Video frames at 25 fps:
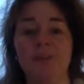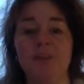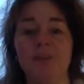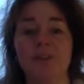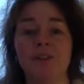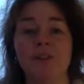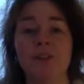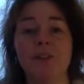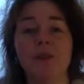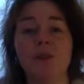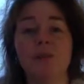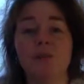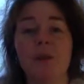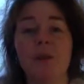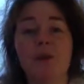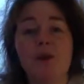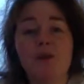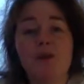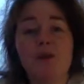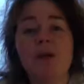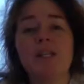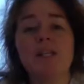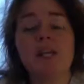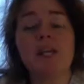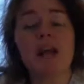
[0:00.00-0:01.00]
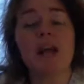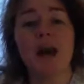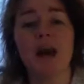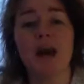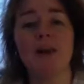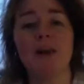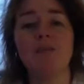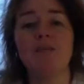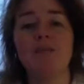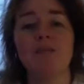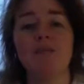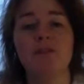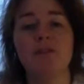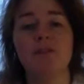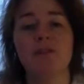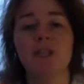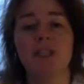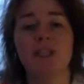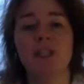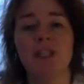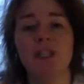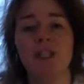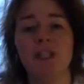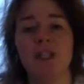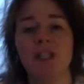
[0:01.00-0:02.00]
So you may already have
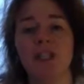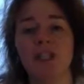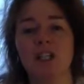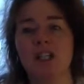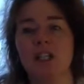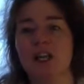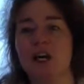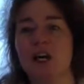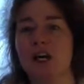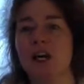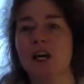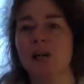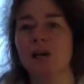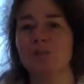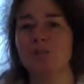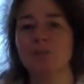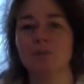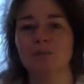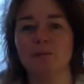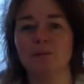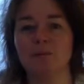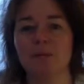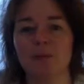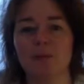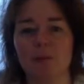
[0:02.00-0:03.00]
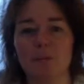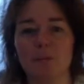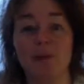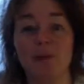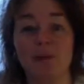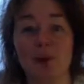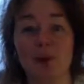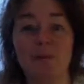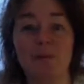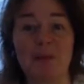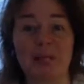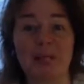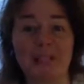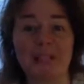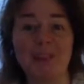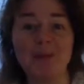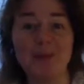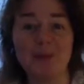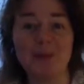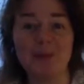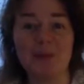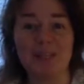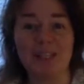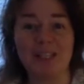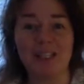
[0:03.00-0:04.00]
some of that belief
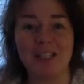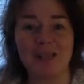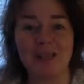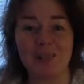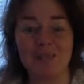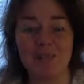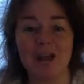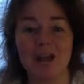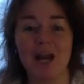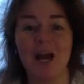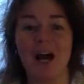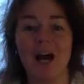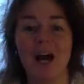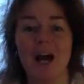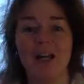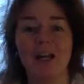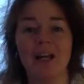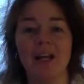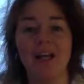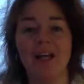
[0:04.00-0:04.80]
already in play,